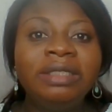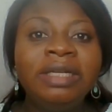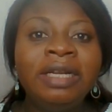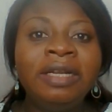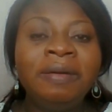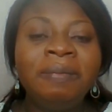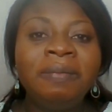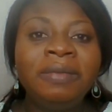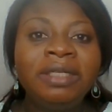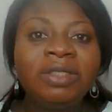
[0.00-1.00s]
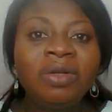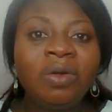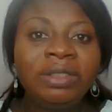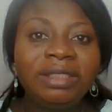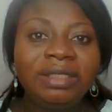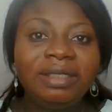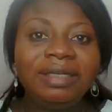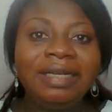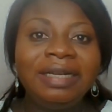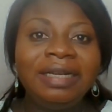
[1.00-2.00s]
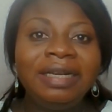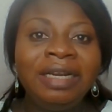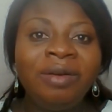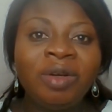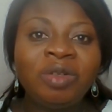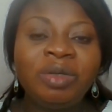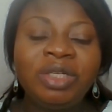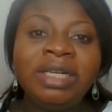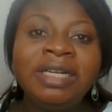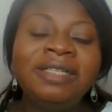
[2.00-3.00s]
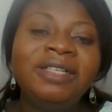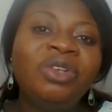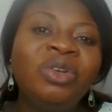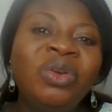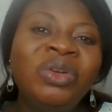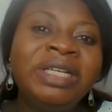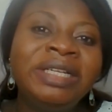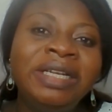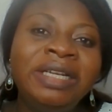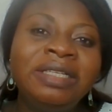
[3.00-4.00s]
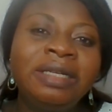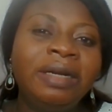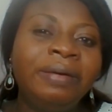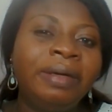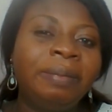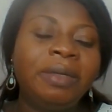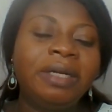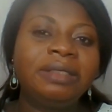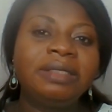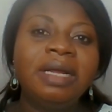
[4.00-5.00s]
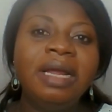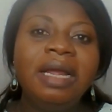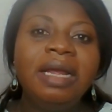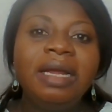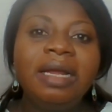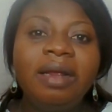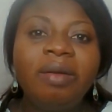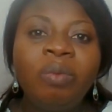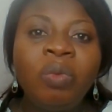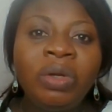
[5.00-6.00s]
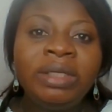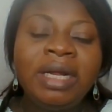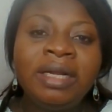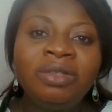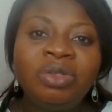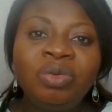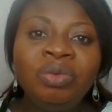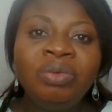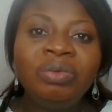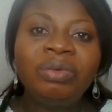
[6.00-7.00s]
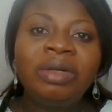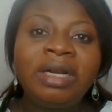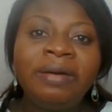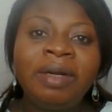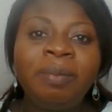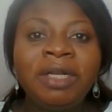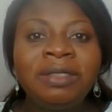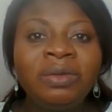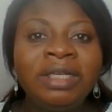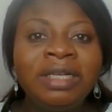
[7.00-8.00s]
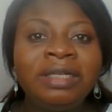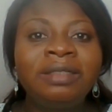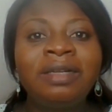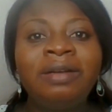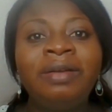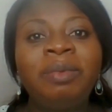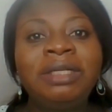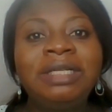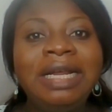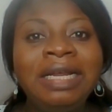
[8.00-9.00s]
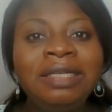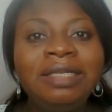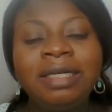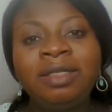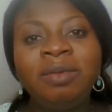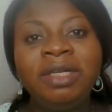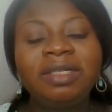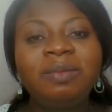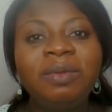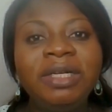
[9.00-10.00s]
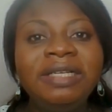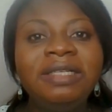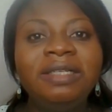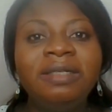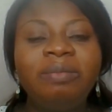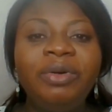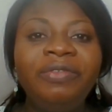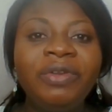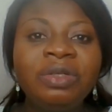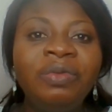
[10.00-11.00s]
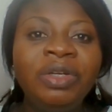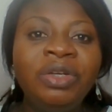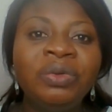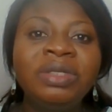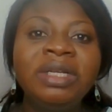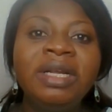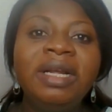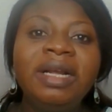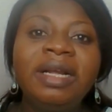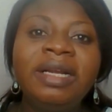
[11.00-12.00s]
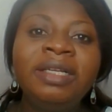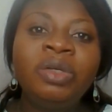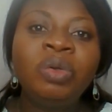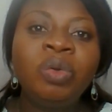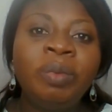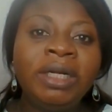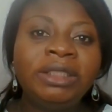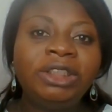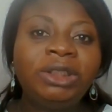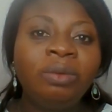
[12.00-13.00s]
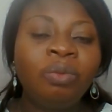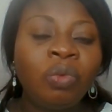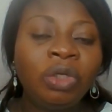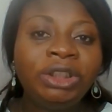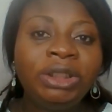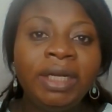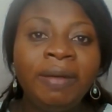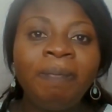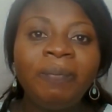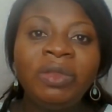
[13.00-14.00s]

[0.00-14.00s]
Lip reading: 3rd area of specialization under the 8th career path. 1 and 2 career paths under career path 8 has been explained in previous videos. Kindly do go back, watch them.